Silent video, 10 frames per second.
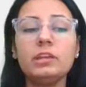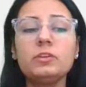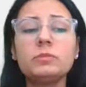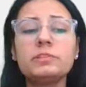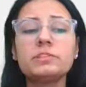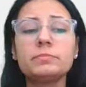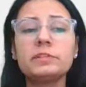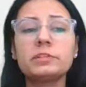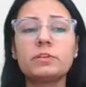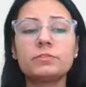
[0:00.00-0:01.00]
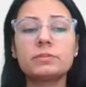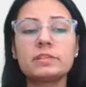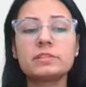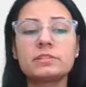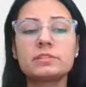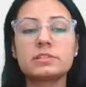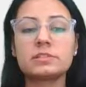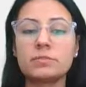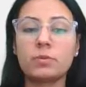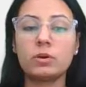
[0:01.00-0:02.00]
Incubation period of the measles
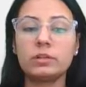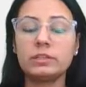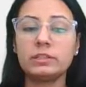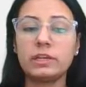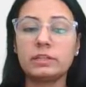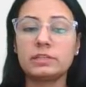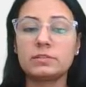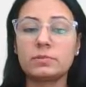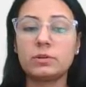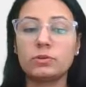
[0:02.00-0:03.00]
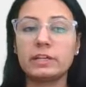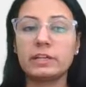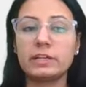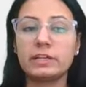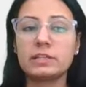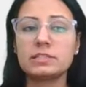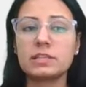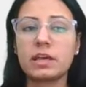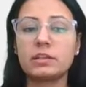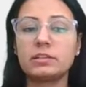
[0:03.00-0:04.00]
is important, that is about 10 days,
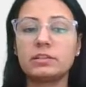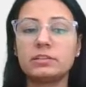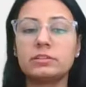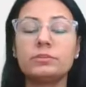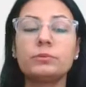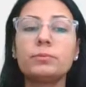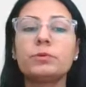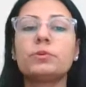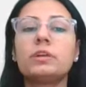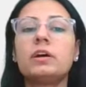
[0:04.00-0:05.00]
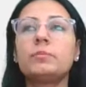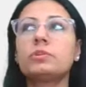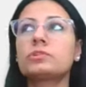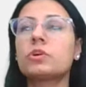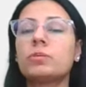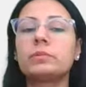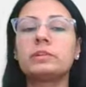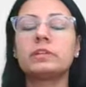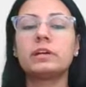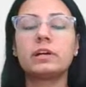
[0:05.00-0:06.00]
and the rubeola, most
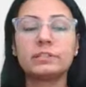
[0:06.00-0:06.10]
common